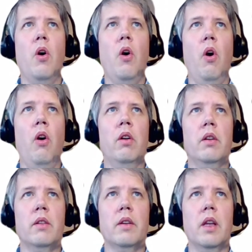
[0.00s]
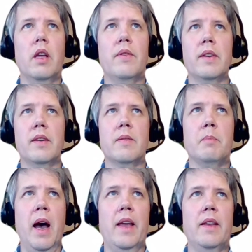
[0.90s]
or if it is
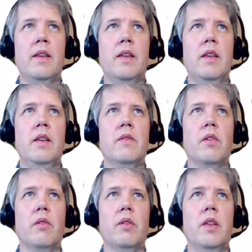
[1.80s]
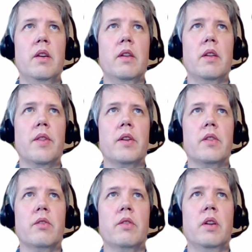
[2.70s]
my key. So here
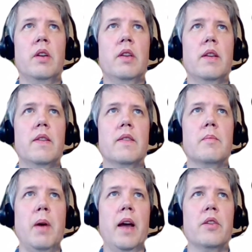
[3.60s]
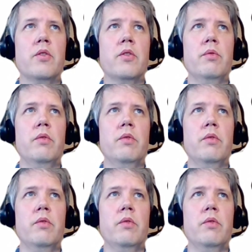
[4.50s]
there's the utility is my true.